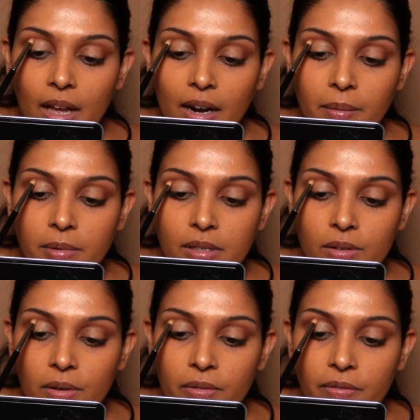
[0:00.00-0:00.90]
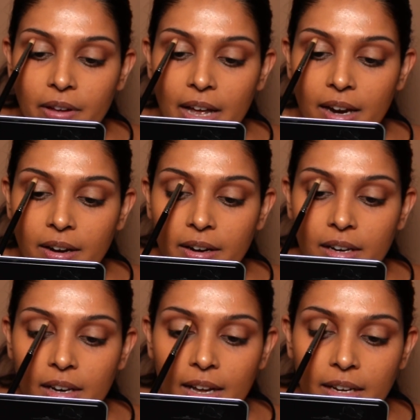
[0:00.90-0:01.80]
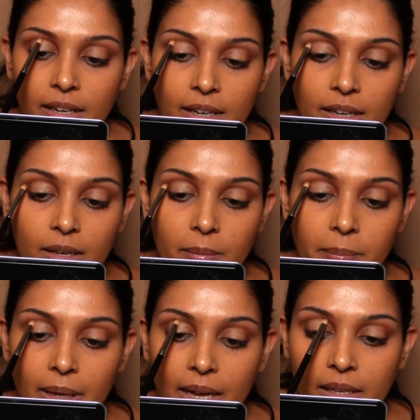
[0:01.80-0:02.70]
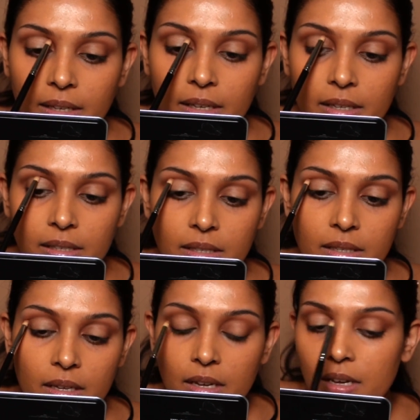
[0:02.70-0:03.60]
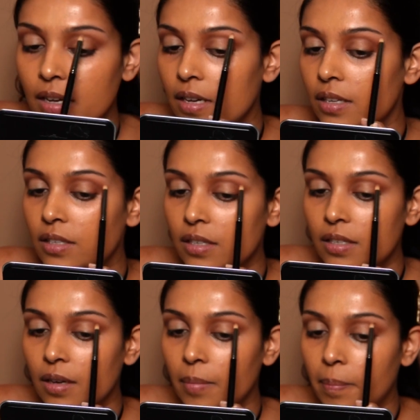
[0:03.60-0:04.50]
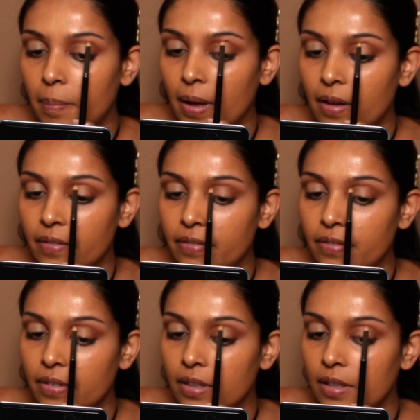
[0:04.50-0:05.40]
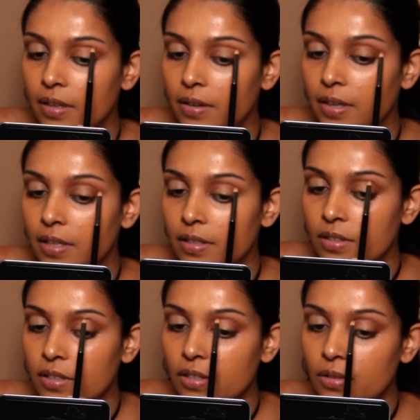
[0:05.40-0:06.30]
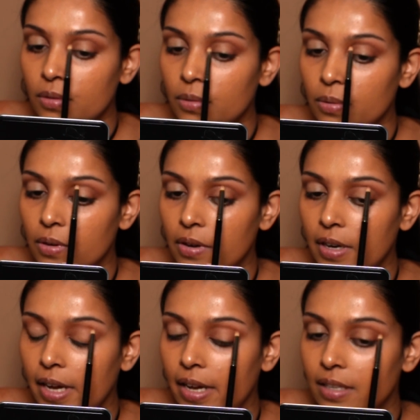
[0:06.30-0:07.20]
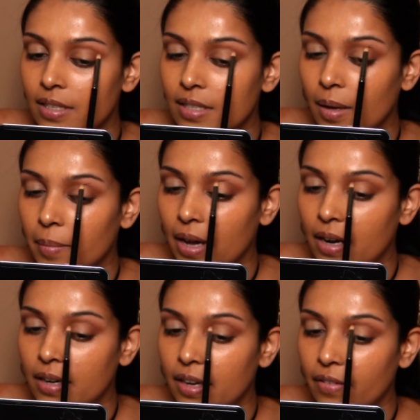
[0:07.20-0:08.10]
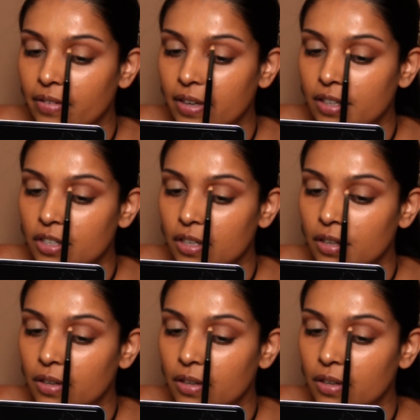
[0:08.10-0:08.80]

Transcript: and I'm just going to very lightly apply this just above the crease just to create some kind of definition.